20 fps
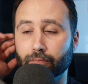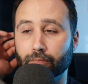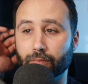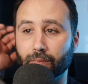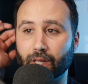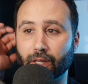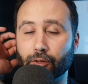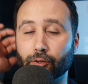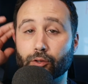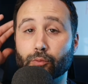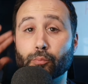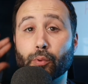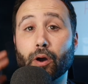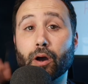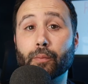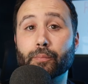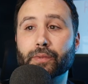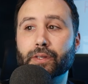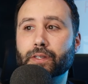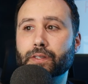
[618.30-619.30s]
and you can
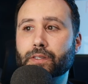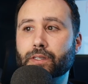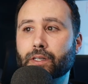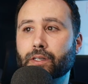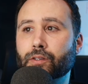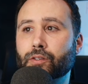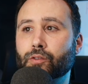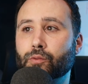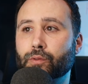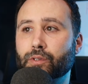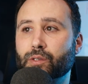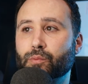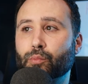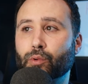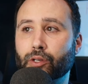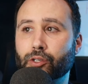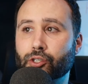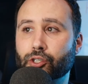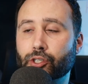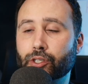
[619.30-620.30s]
pop these into a
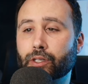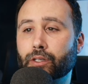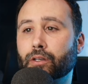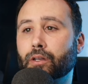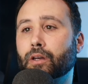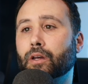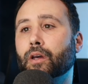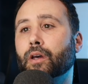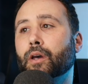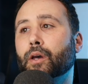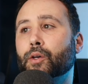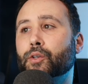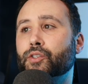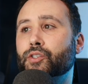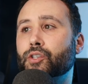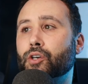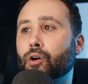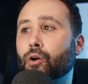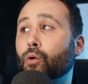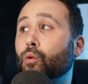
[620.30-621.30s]
spreadsheet.
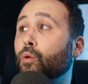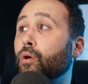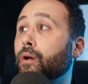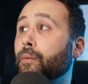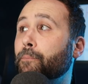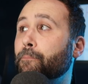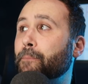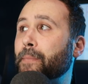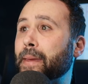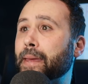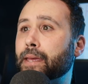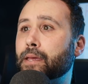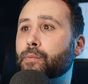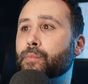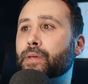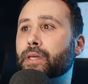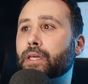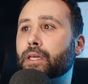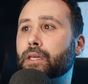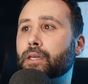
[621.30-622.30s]
So
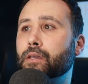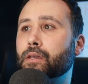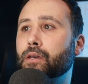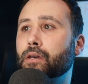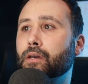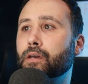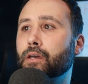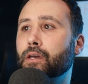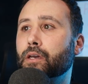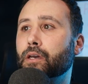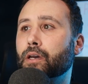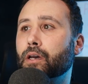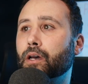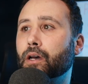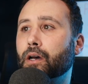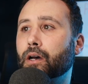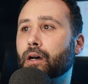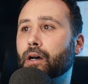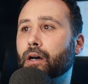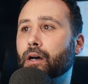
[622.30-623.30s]
maybe
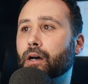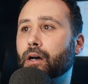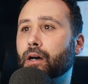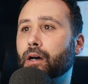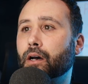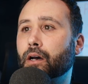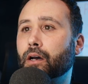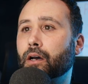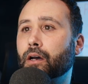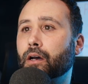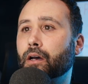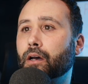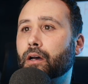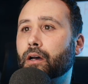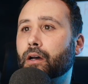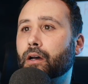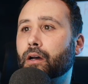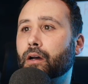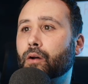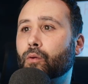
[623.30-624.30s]

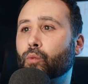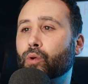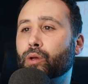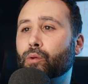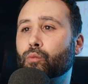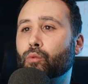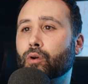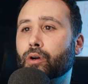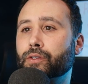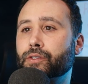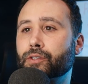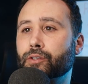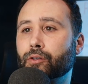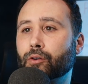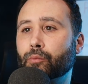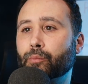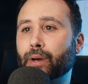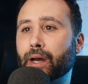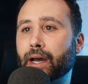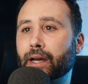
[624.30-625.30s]
we want to
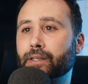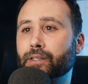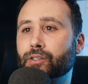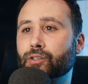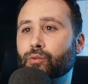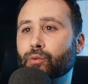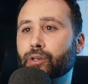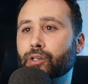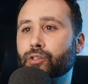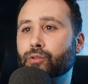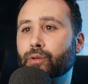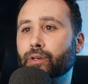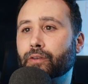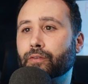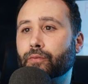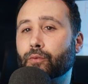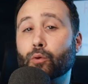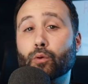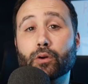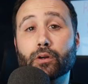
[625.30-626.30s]
go back to
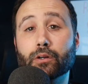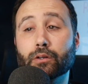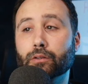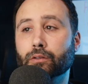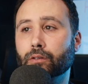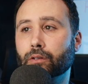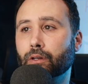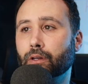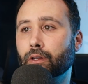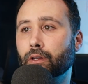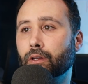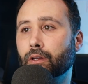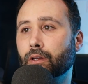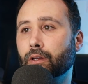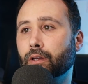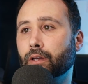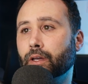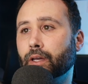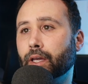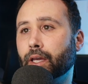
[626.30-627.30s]
2024
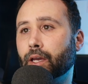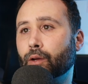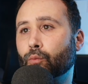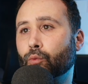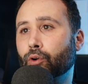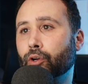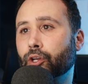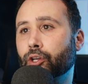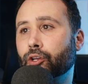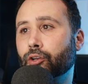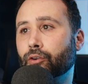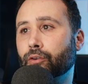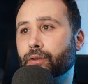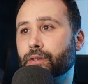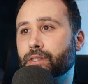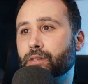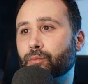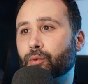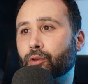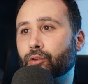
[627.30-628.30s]
and we're
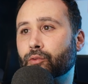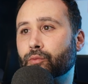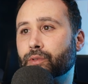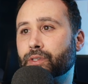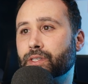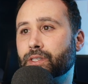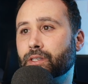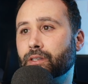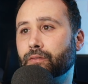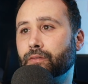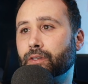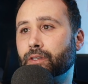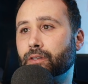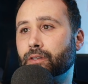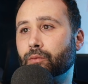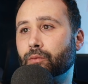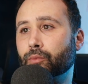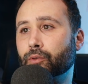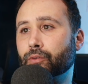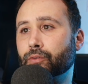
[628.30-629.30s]
curious about the receiving
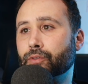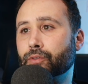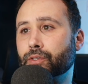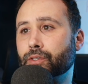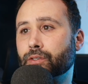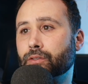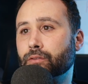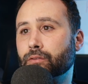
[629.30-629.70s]
numbers